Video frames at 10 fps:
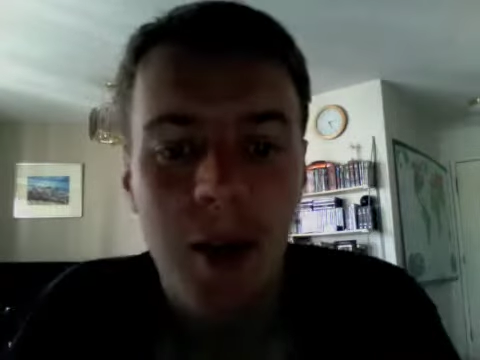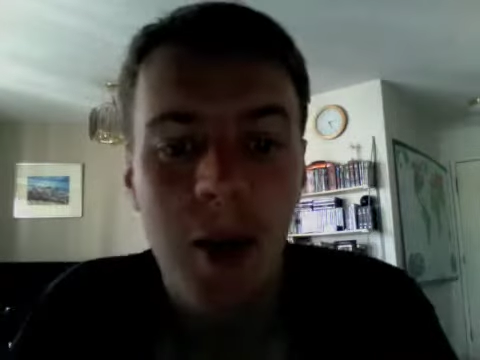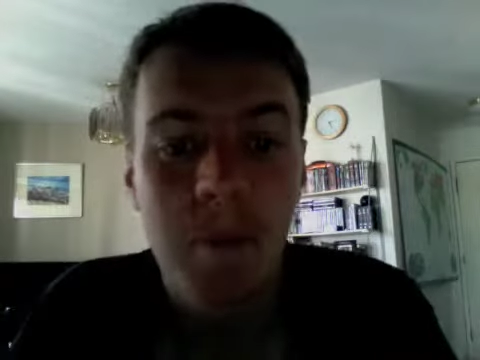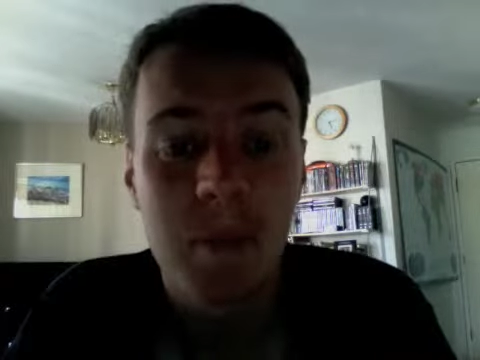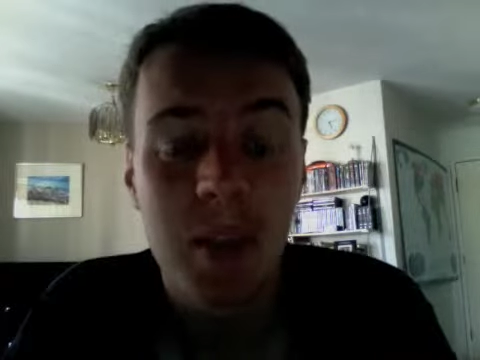
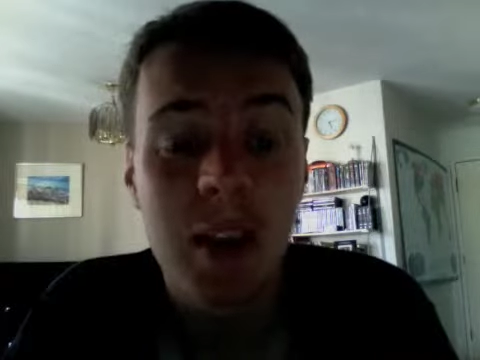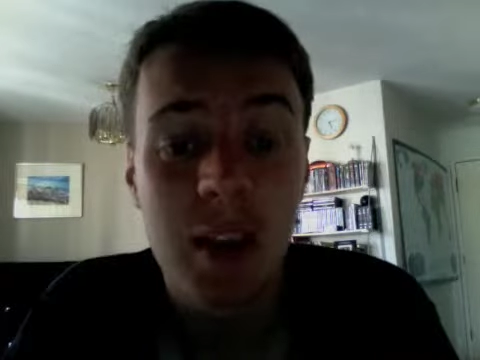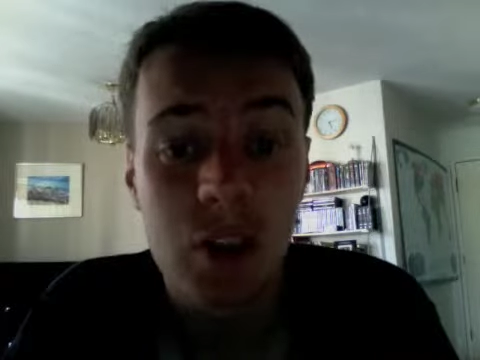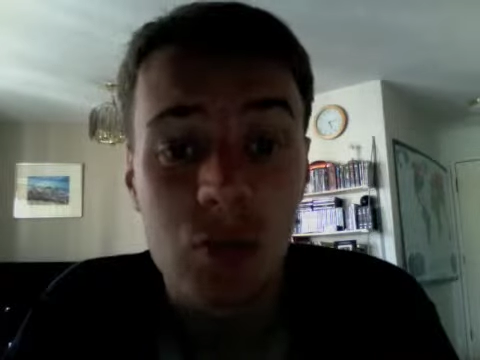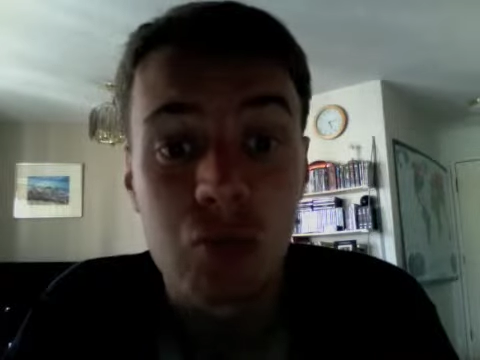Um, it
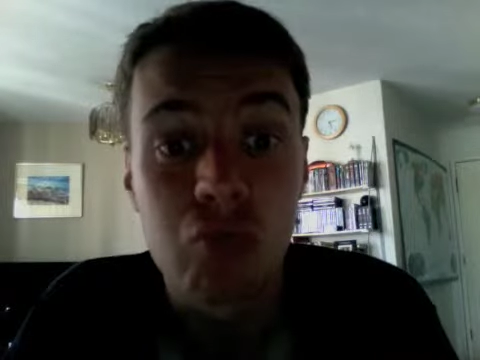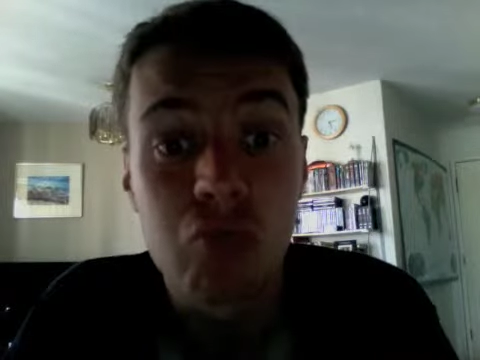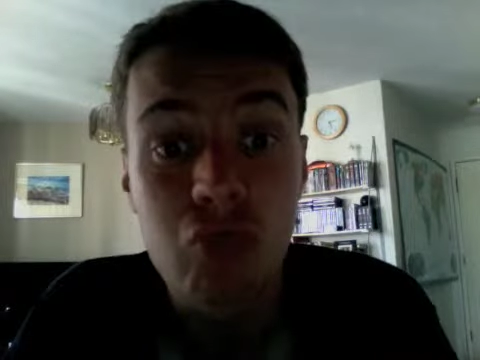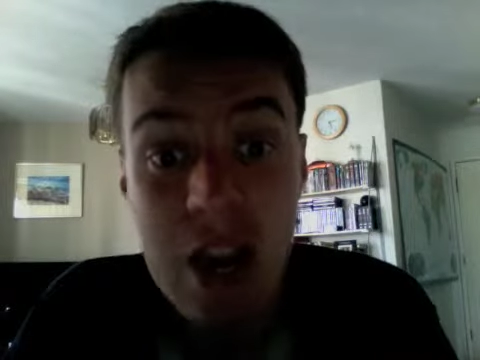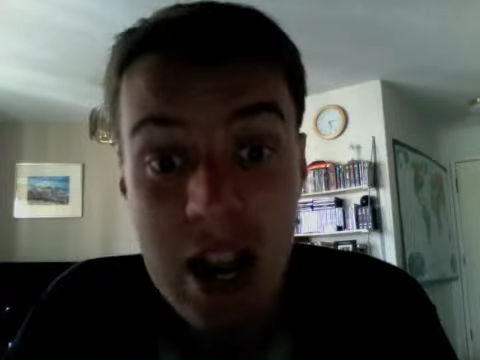is
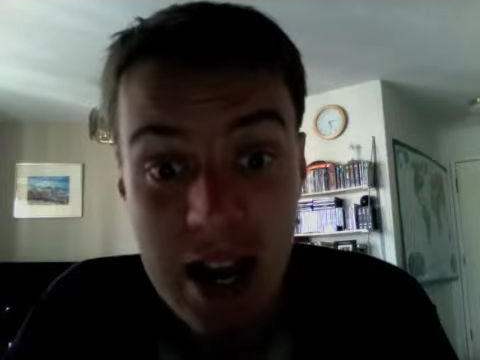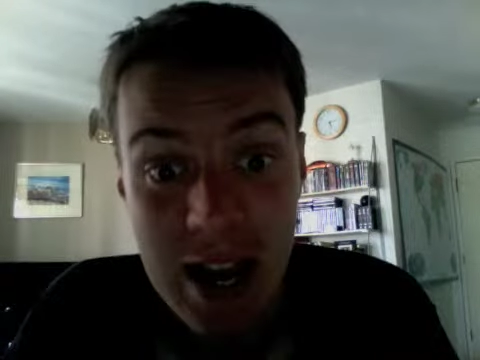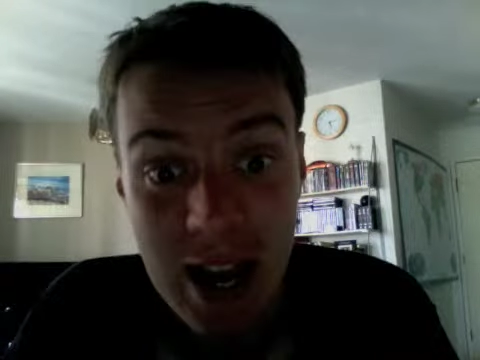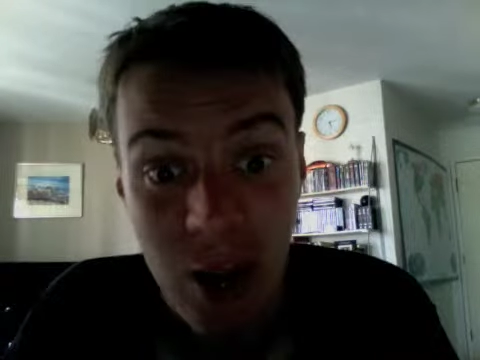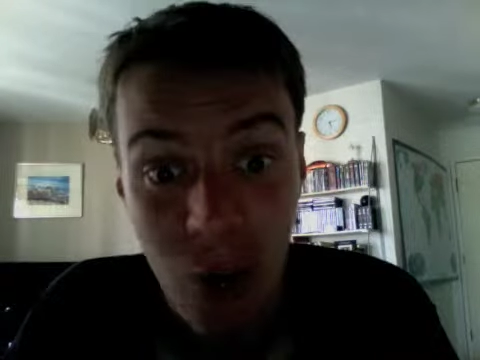
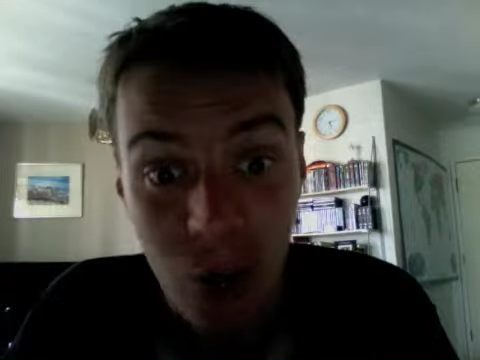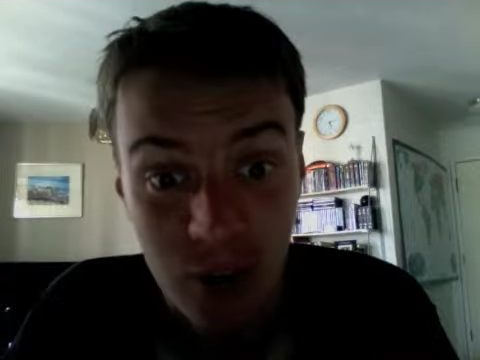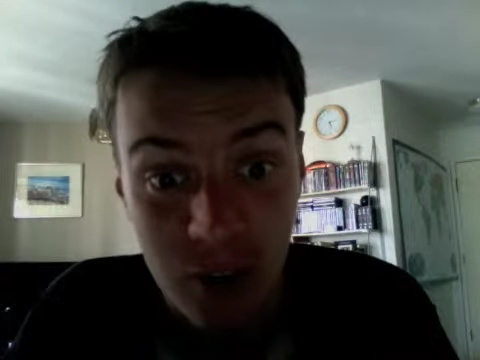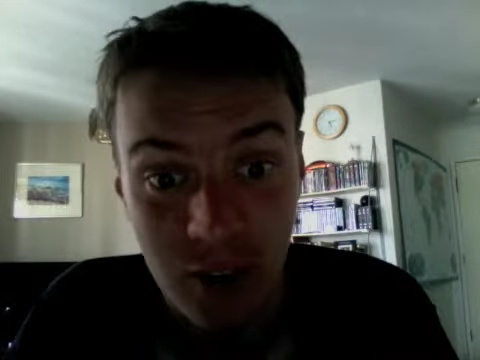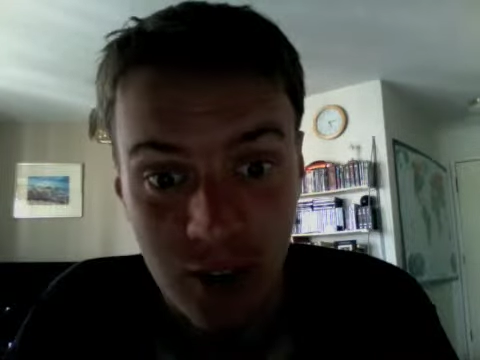really hot
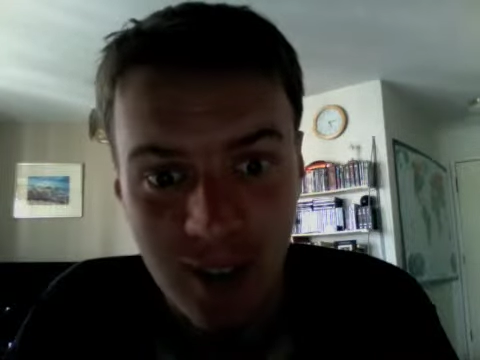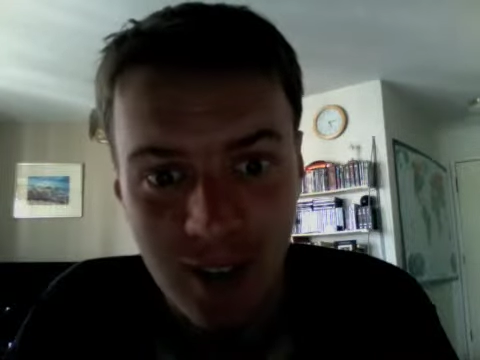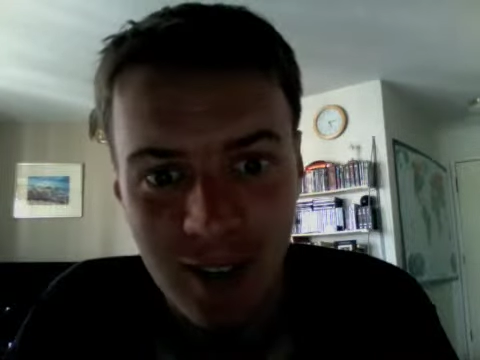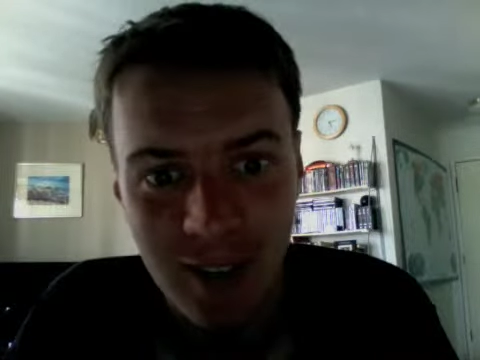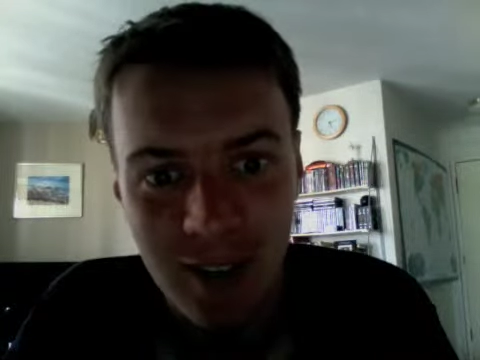today.
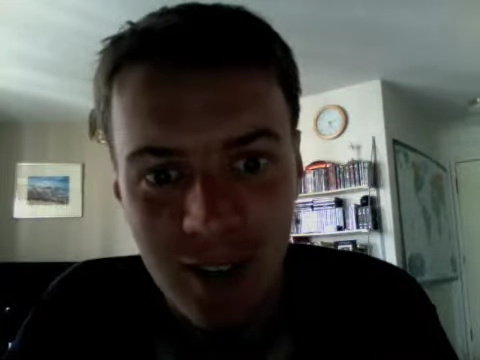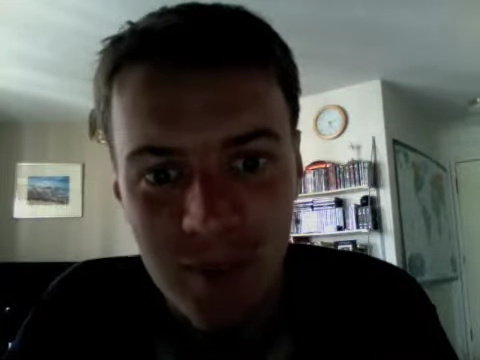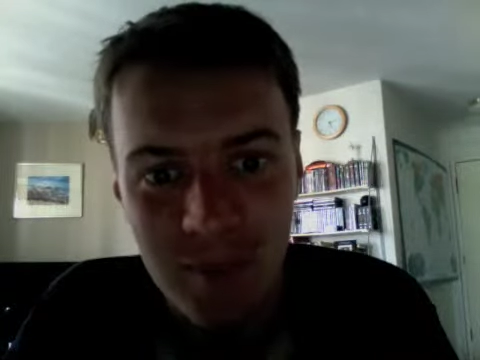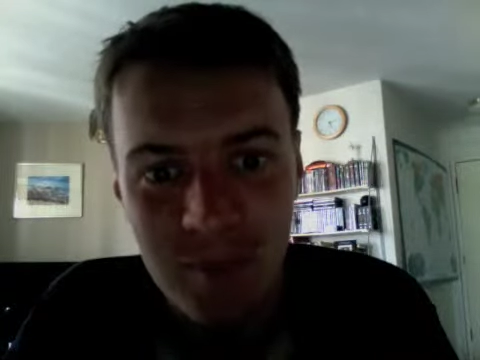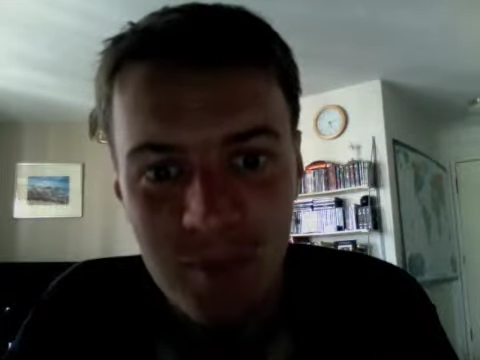Um,